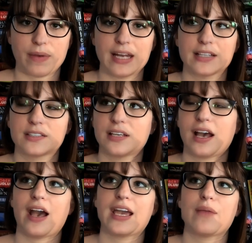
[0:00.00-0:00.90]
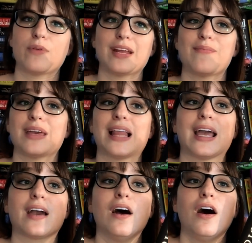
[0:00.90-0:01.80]
And I kept reading and being
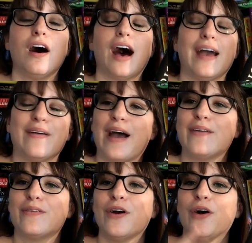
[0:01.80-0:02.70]
like, I